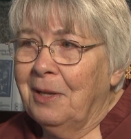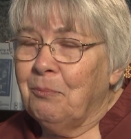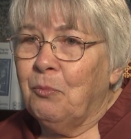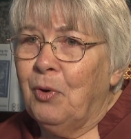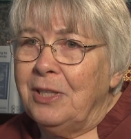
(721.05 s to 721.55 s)

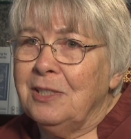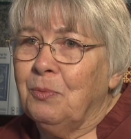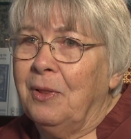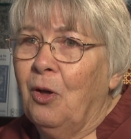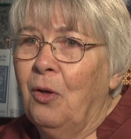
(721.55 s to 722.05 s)
impressed
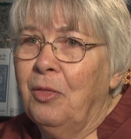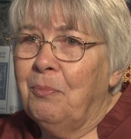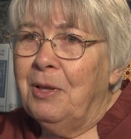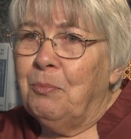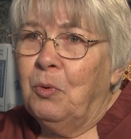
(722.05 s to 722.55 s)
with all the
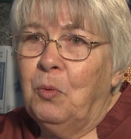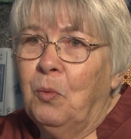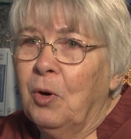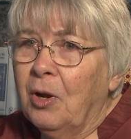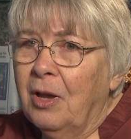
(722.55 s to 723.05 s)
people who
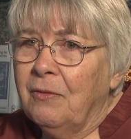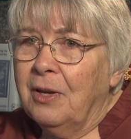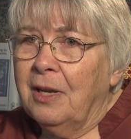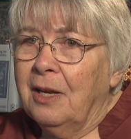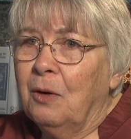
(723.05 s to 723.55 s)
work over
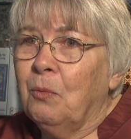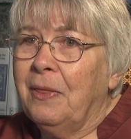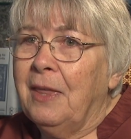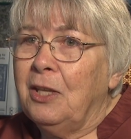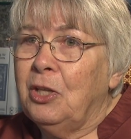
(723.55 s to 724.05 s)
here and
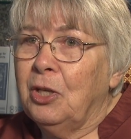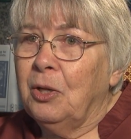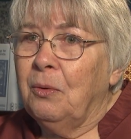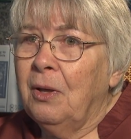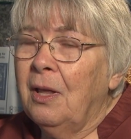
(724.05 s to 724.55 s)
what they
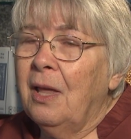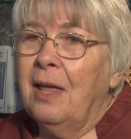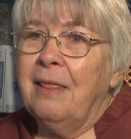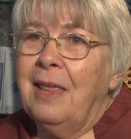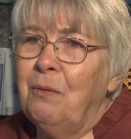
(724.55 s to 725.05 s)
do.
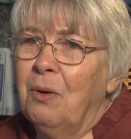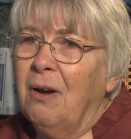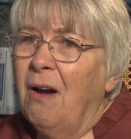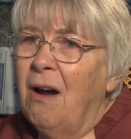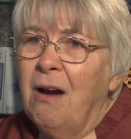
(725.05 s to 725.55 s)
They
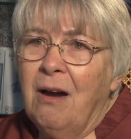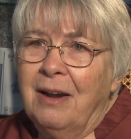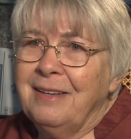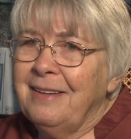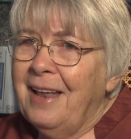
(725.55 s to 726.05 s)
work hard
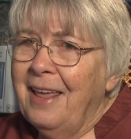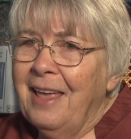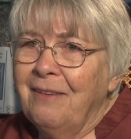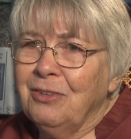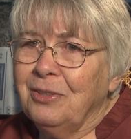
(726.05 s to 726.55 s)
day
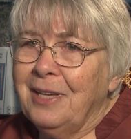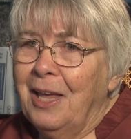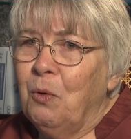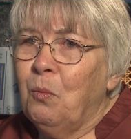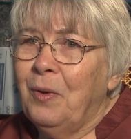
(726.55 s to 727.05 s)
after
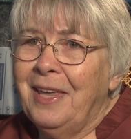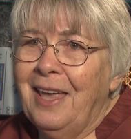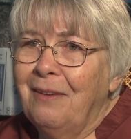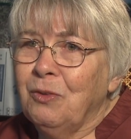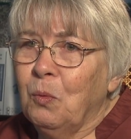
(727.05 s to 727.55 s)
day, week
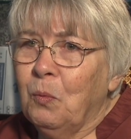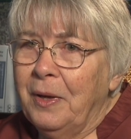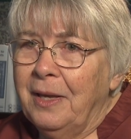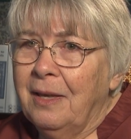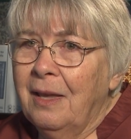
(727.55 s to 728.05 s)
after
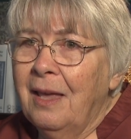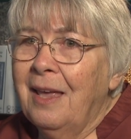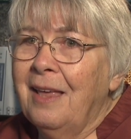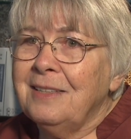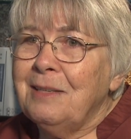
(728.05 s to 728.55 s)
week.
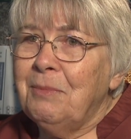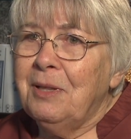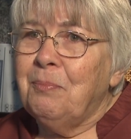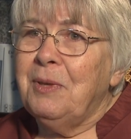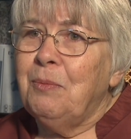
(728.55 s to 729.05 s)
Some of
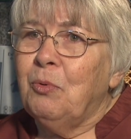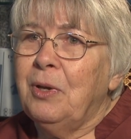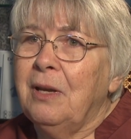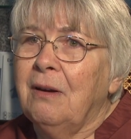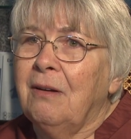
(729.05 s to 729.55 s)
the people
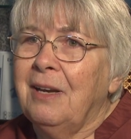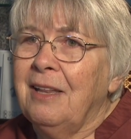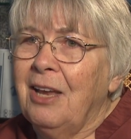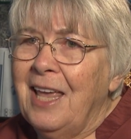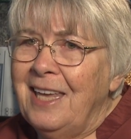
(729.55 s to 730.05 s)
here are in
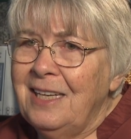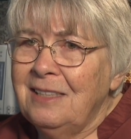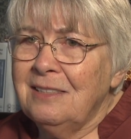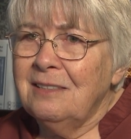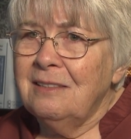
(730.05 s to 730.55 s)
their
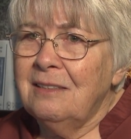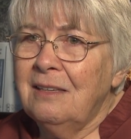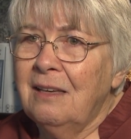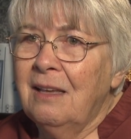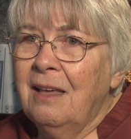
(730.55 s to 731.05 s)
80s,
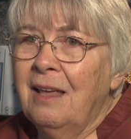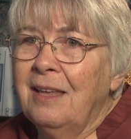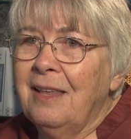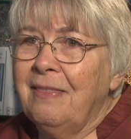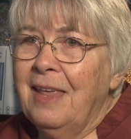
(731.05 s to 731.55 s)

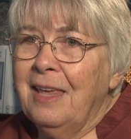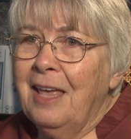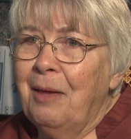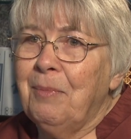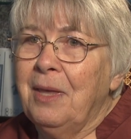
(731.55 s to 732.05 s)
yet they
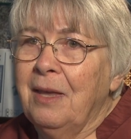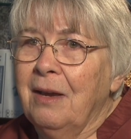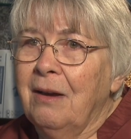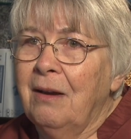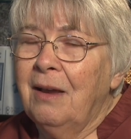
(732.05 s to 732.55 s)
come
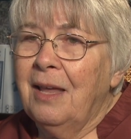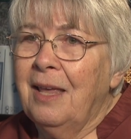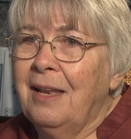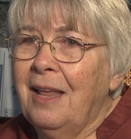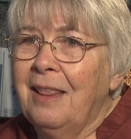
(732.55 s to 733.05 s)
here,
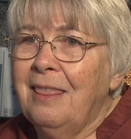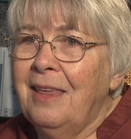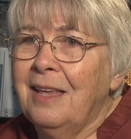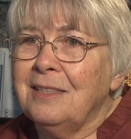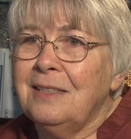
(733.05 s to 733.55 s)
and I
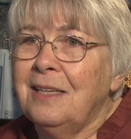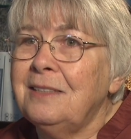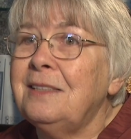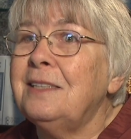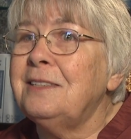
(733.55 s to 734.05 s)
think
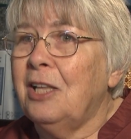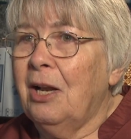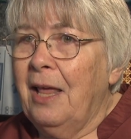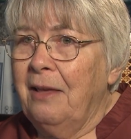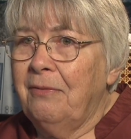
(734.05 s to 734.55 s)
it's just their
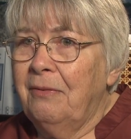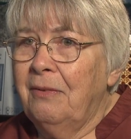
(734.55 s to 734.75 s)
life.